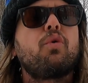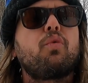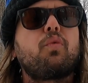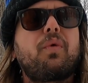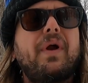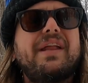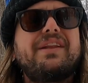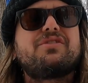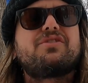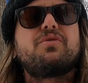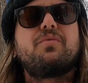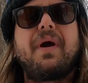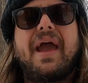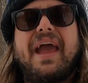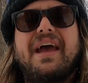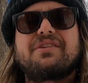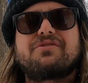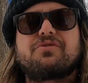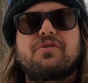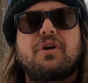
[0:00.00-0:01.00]
written to
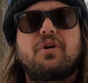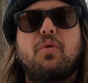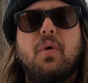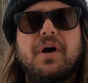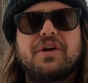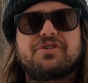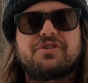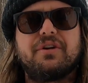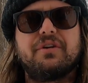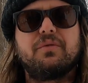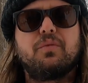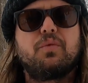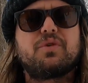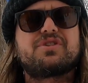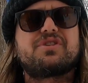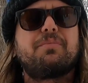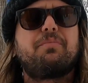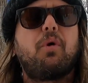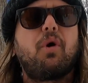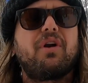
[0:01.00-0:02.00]
answer a question
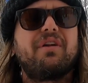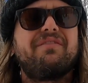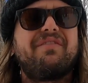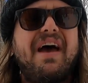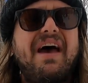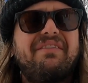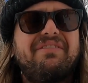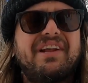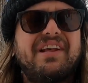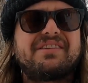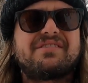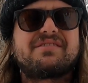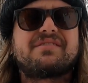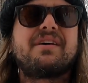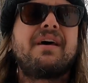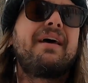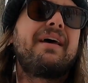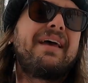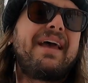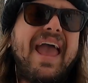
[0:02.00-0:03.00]
with supportive
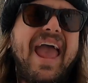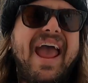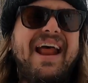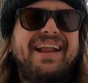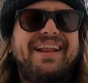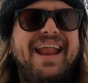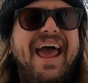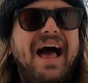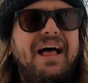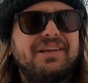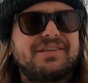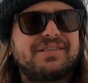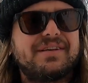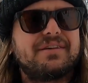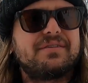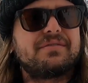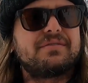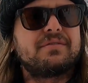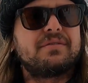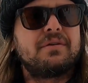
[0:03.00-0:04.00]
evidence and
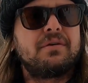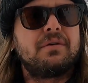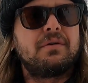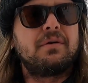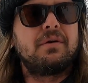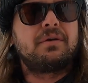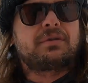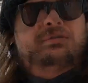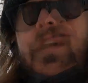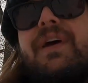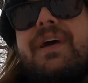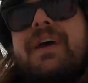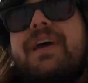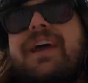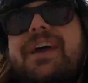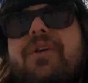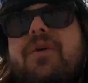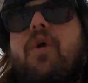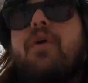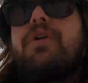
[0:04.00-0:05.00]
analysis.
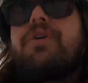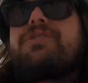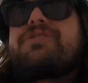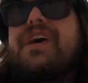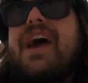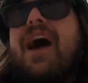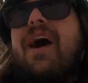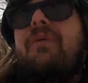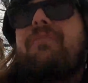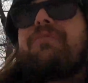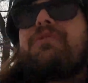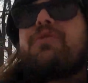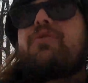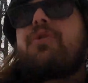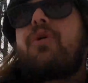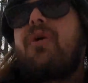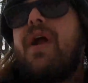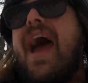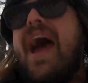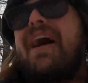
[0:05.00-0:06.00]
In order to help you
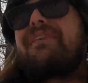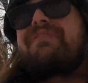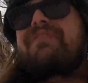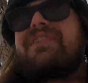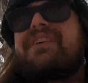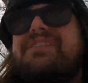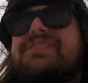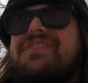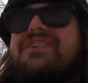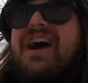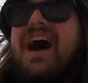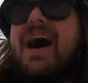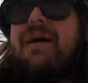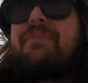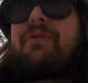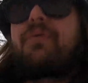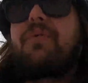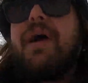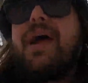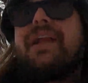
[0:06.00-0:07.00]
craft these
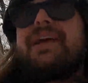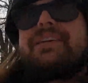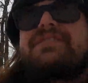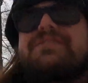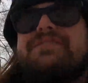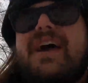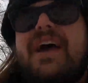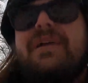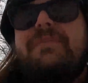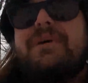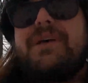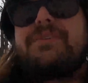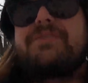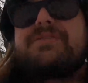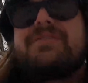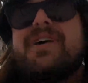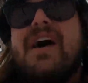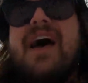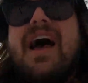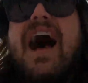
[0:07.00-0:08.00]
common writing assignments,